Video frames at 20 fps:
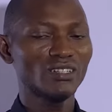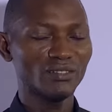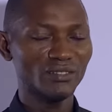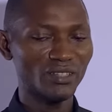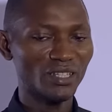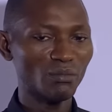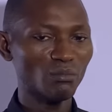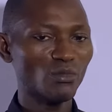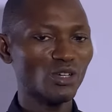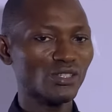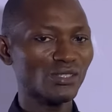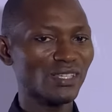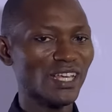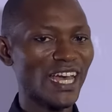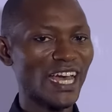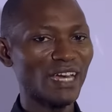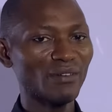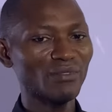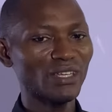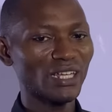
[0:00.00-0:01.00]
they must
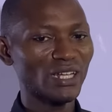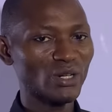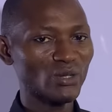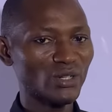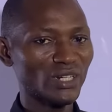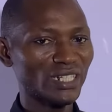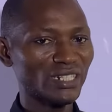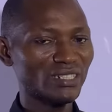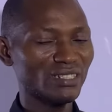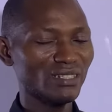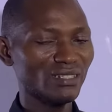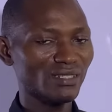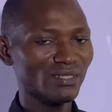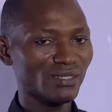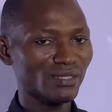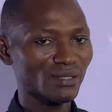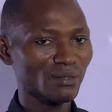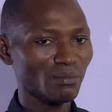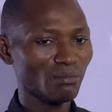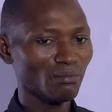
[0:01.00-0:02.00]
have a credit
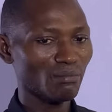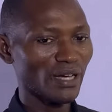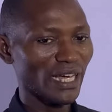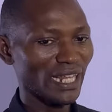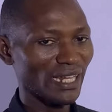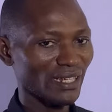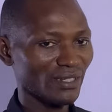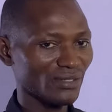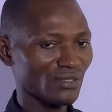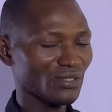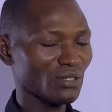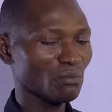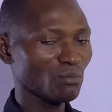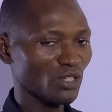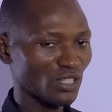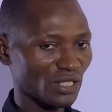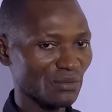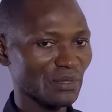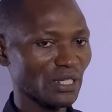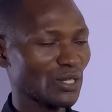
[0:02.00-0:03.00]
balance. They
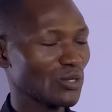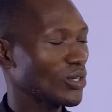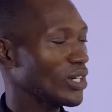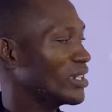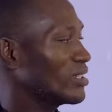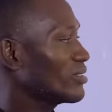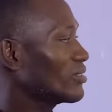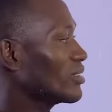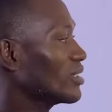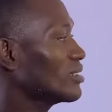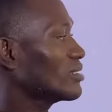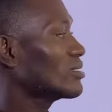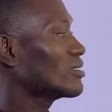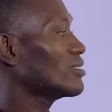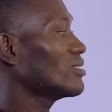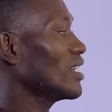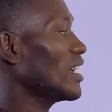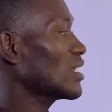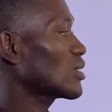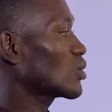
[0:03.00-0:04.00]
must be credited.
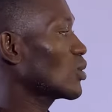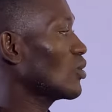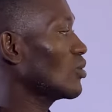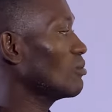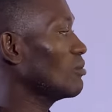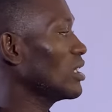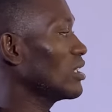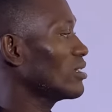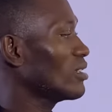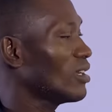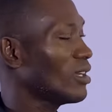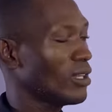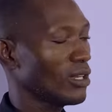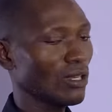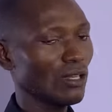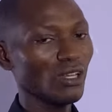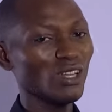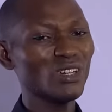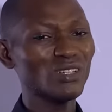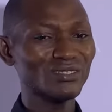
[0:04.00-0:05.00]
That's what we mean.
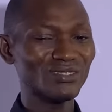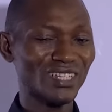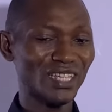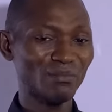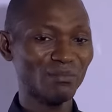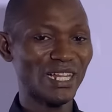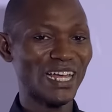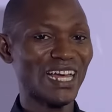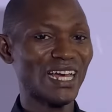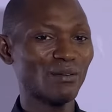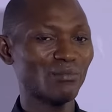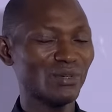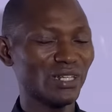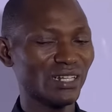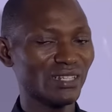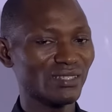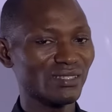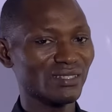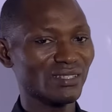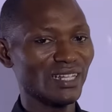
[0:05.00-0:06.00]
Long term
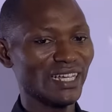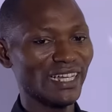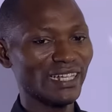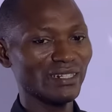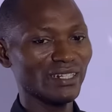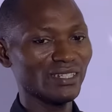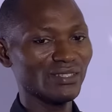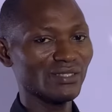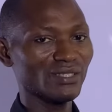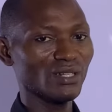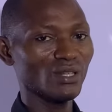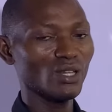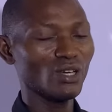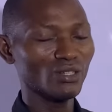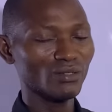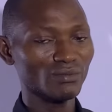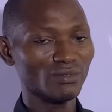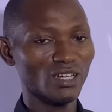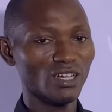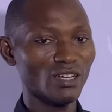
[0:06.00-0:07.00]
liability, like let's say
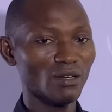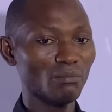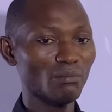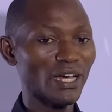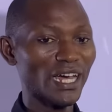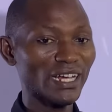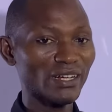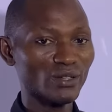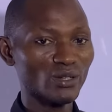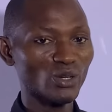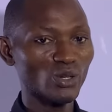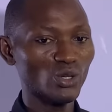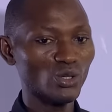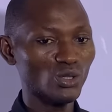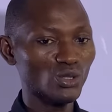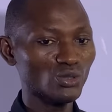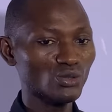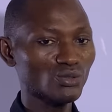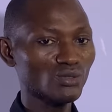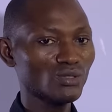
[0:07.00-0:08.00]
long bank
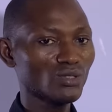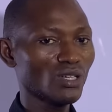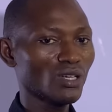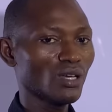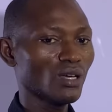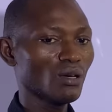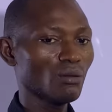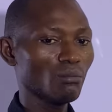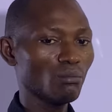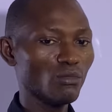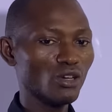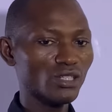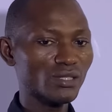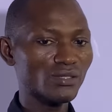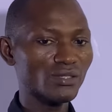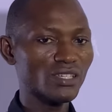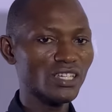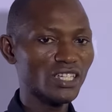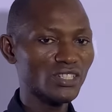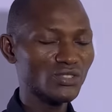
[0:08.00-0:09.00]
loan,
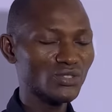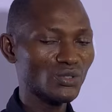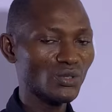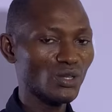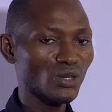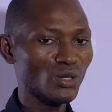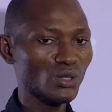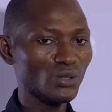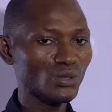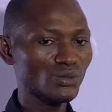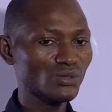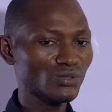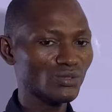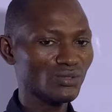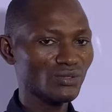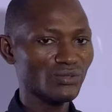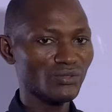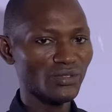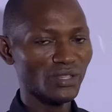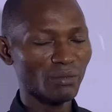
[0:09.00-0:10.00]
mortgage loan,
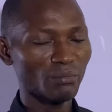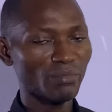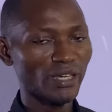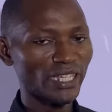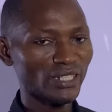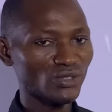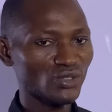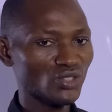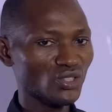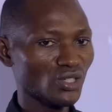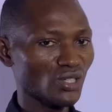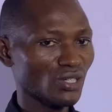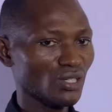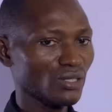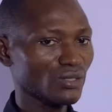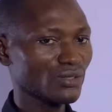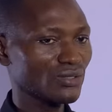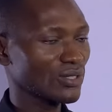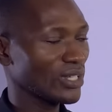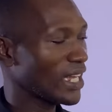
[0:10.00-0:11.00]

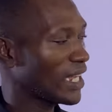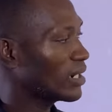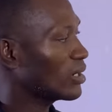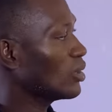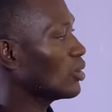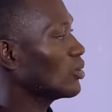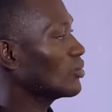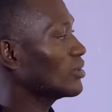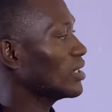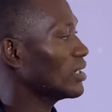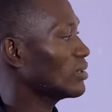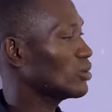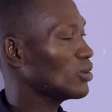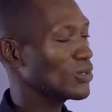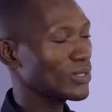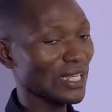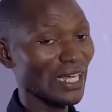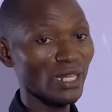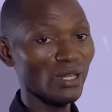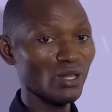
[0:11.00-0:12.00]
debentures, and all that.
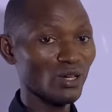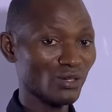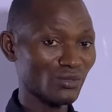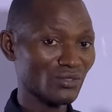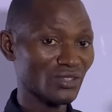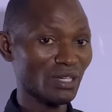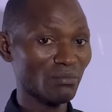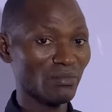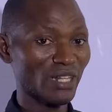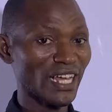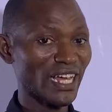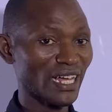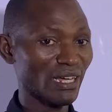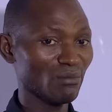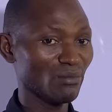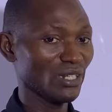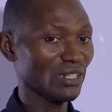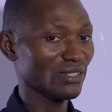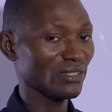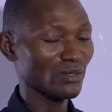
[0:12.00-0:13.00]
Those are long term
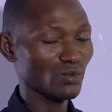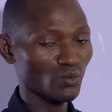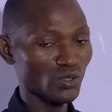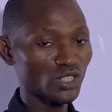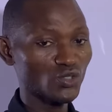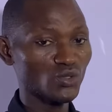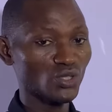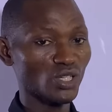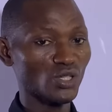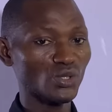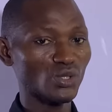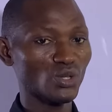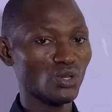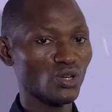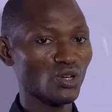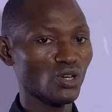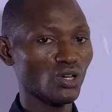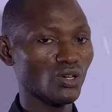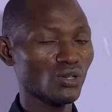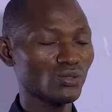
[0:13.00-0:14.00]
liability, which we also
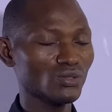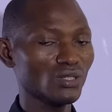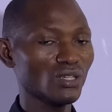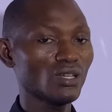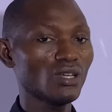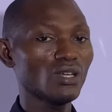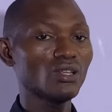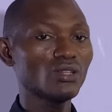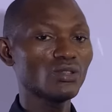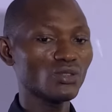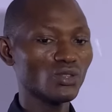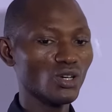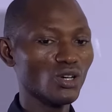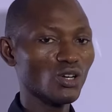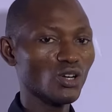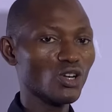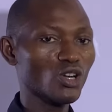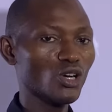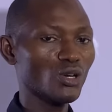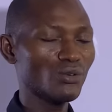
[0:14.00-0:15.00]
call
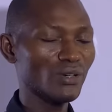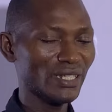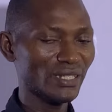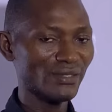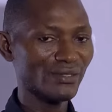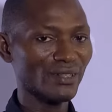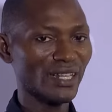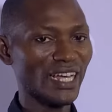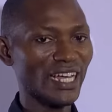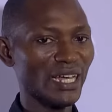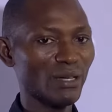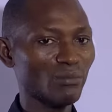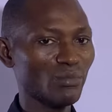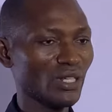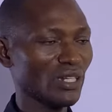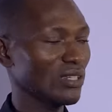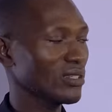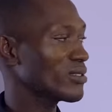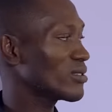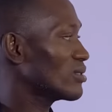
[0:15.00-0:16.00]
non-current
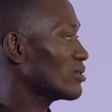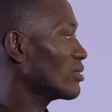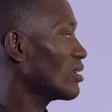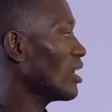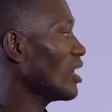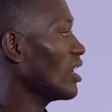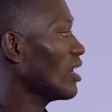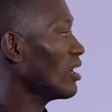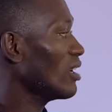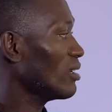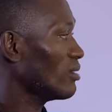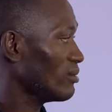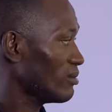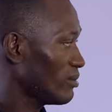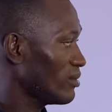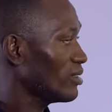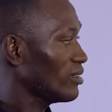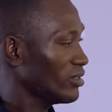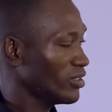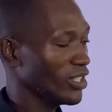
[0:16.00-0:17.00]
liability.
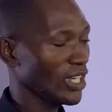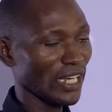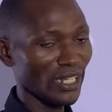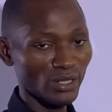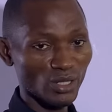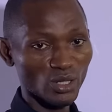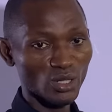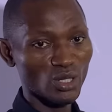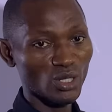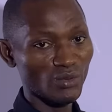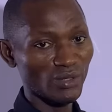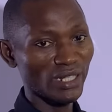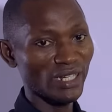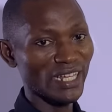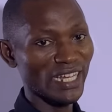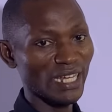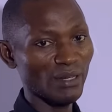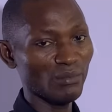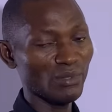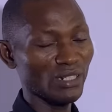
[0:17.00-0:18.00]
Non-current
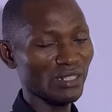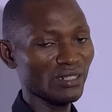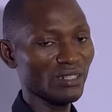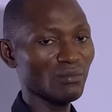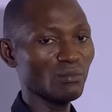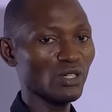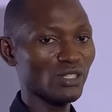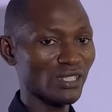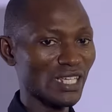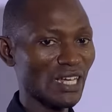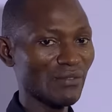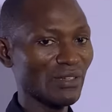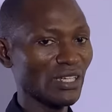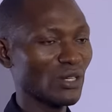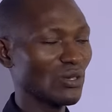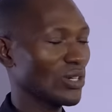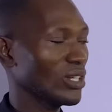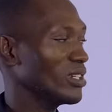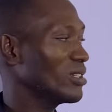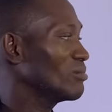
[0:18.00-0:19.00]
liability. They must have a
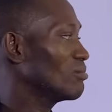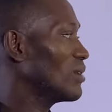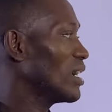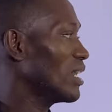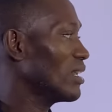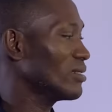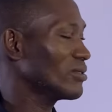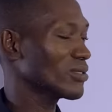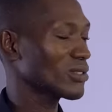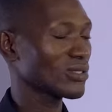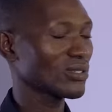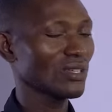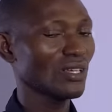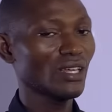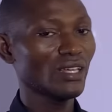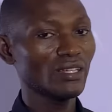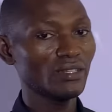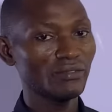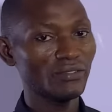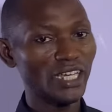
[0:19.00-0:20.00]
credit balance.
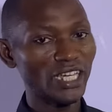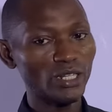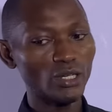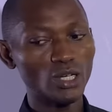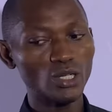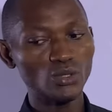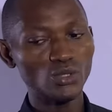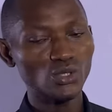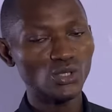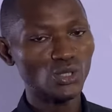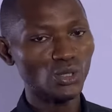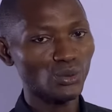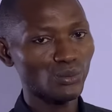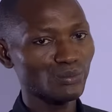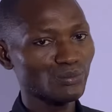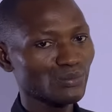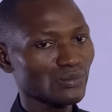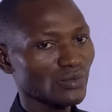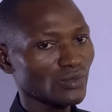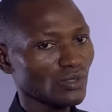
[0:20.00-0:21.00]
Then also
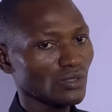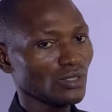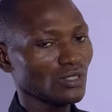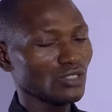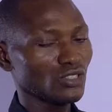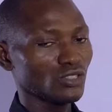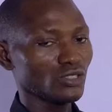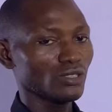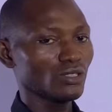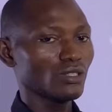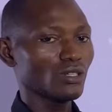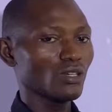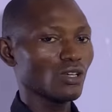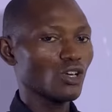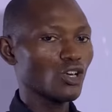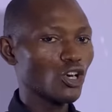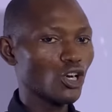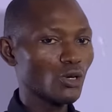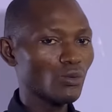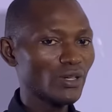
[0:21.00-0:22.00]

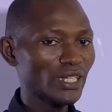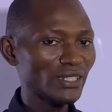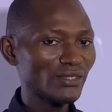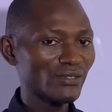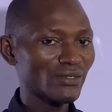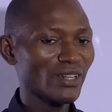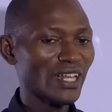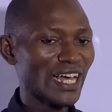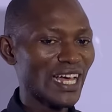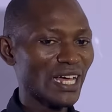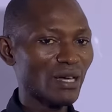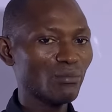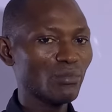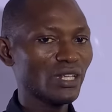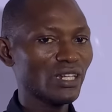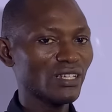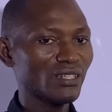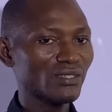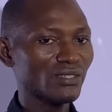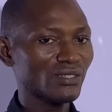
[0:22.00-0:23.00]
current
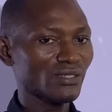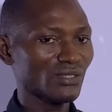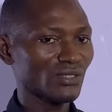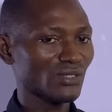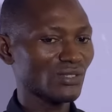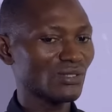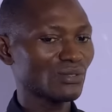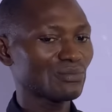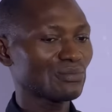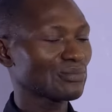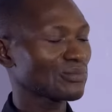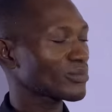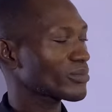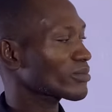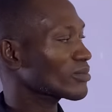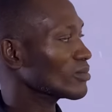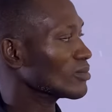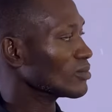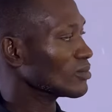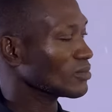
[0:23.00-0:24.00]
liabilities.
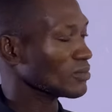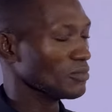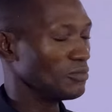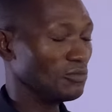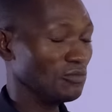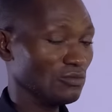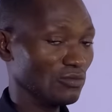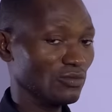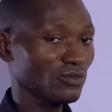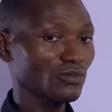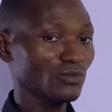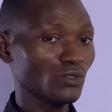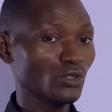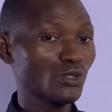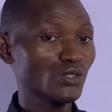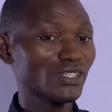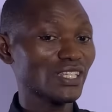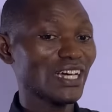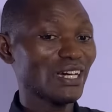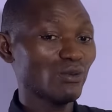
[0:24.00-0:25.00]

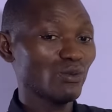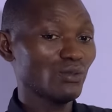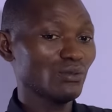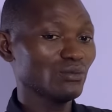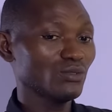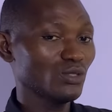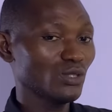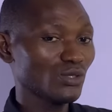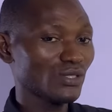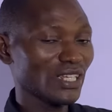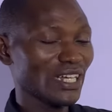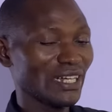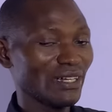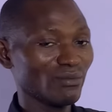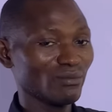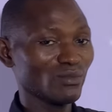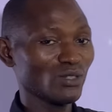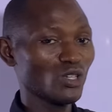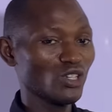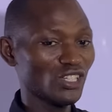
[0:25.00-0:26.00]
Those
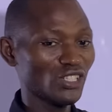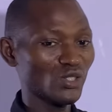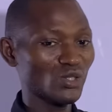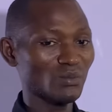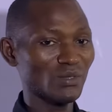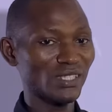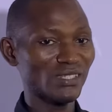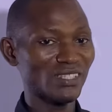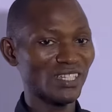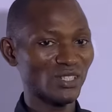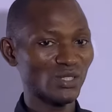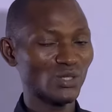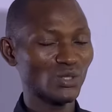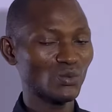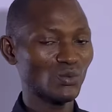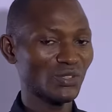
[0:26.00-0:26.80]
are going to be settled